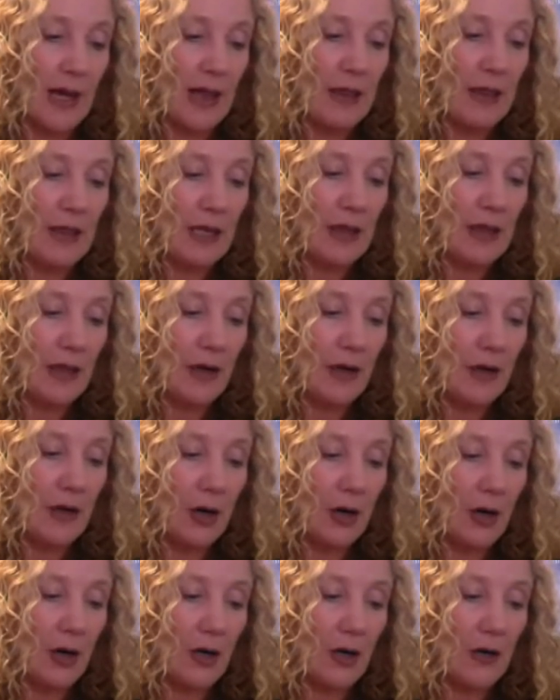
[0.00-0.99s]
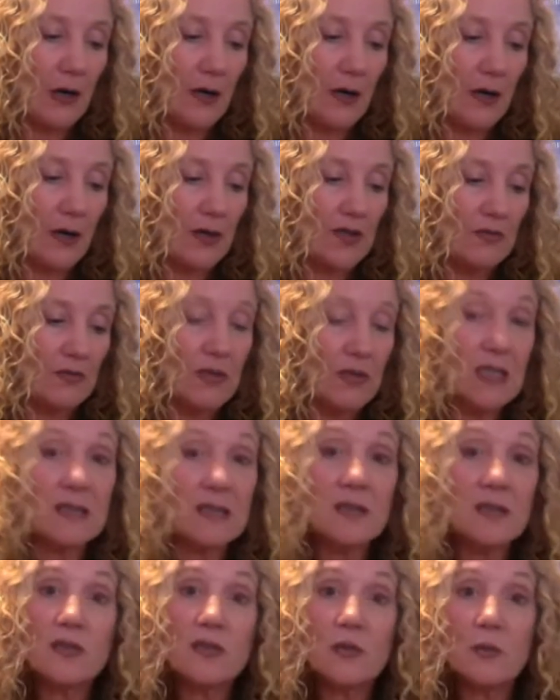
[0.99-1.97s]
I think there are there is
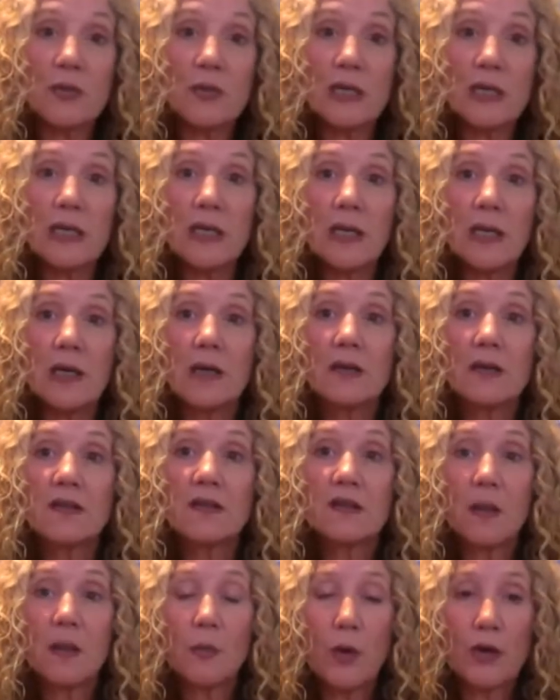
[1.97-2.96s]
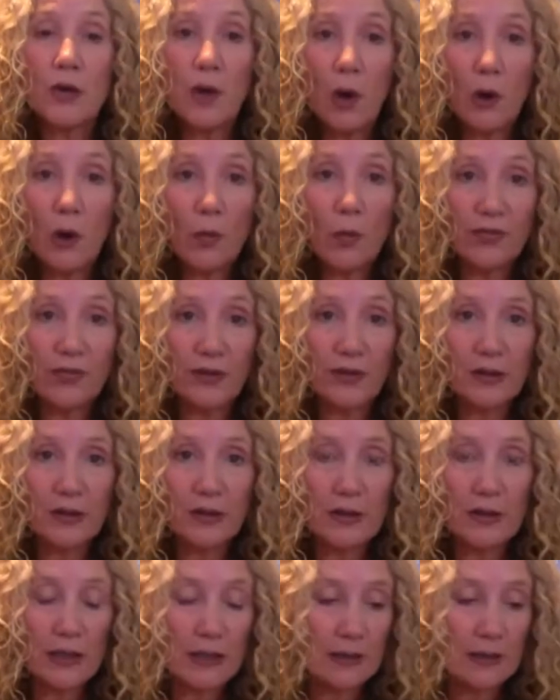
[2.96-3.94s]
reason to be somewhat
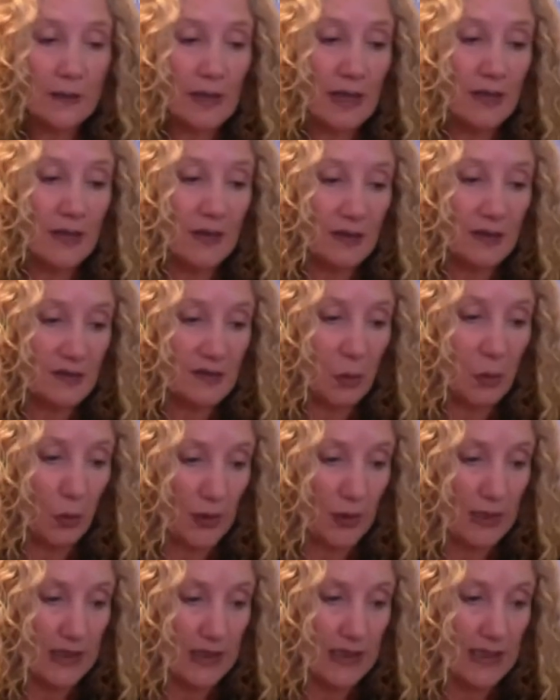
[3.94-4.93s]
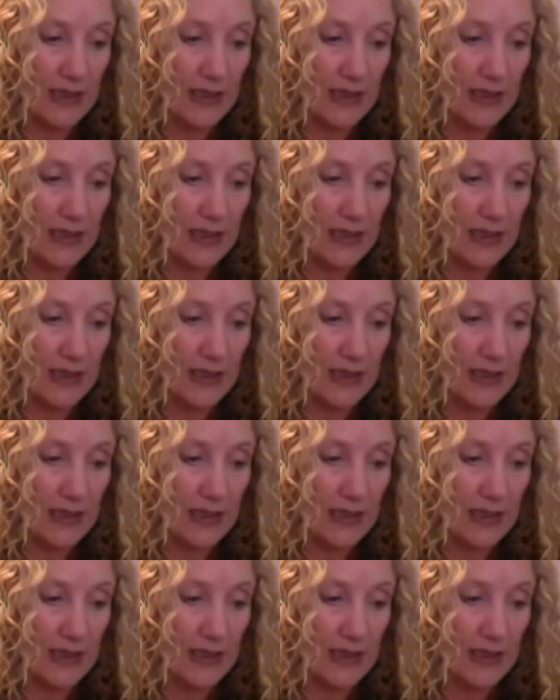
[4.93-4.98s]
hopeful um, at this point,